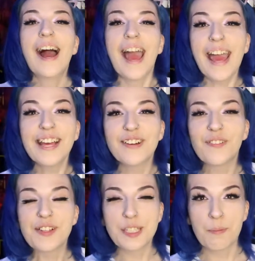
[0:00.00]
Hey,
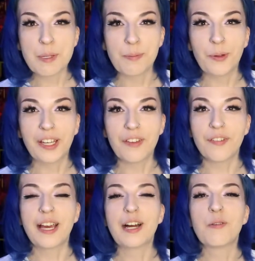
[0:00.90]
what's up, Spooky
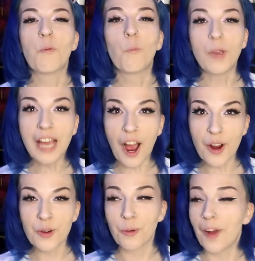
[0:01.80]
Fam? We
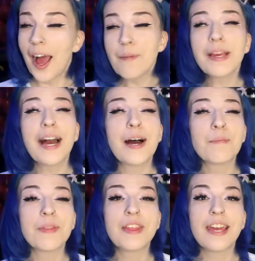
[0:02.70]
are wrapping
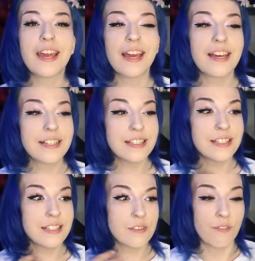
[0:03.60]
up the
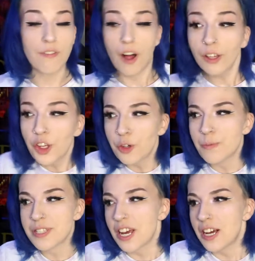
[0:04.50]

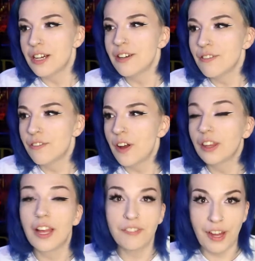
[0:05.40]
volumes of
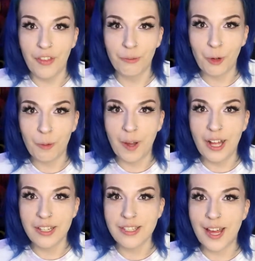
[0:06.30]
Love, Death, and
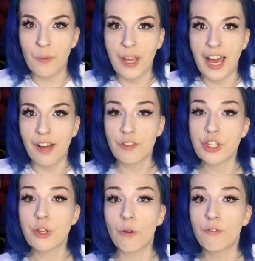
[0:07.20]
Robots that we have
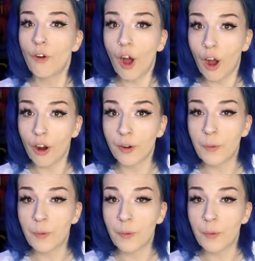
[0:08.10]
so far.